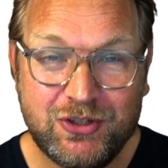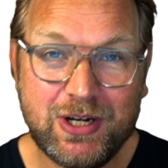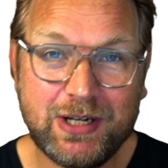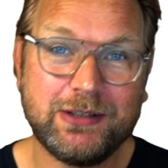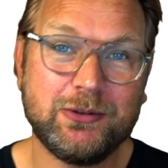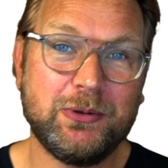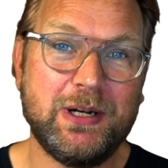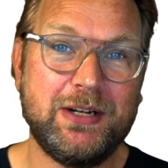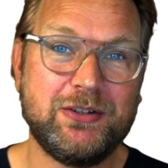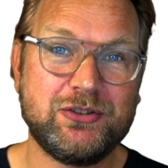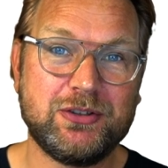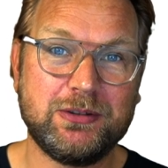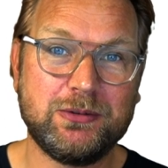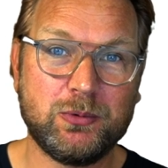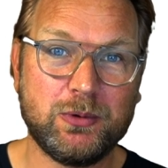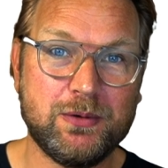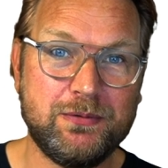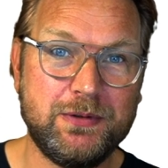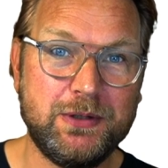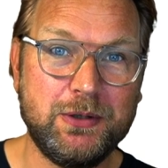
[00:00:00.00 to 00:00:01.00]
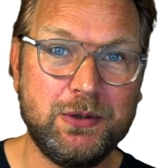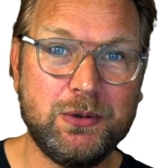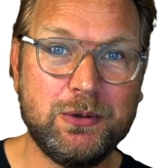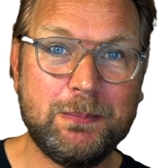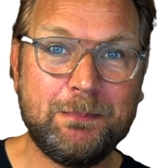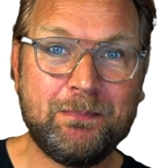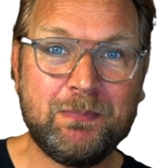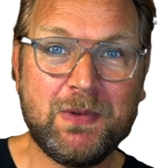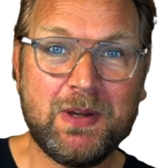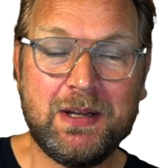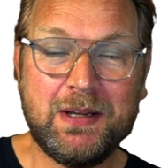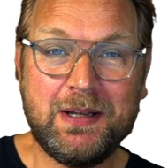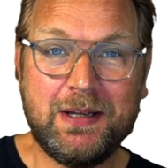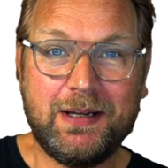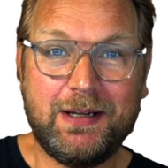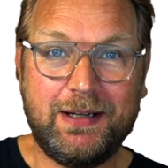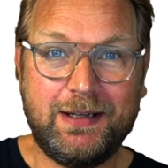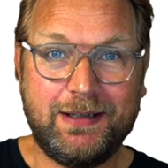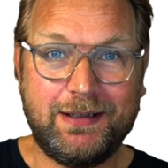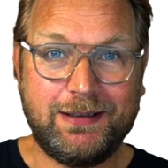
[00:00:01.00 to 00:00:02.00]
generation review,
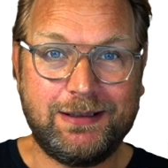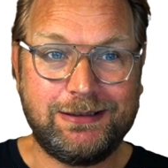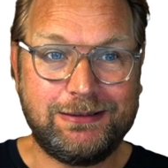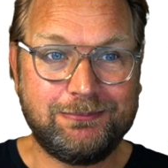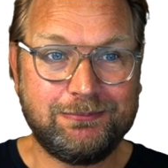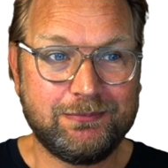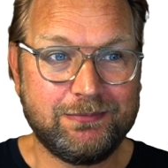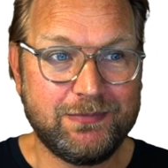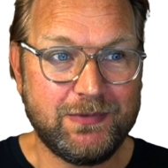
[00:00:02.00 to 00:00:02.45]
uh,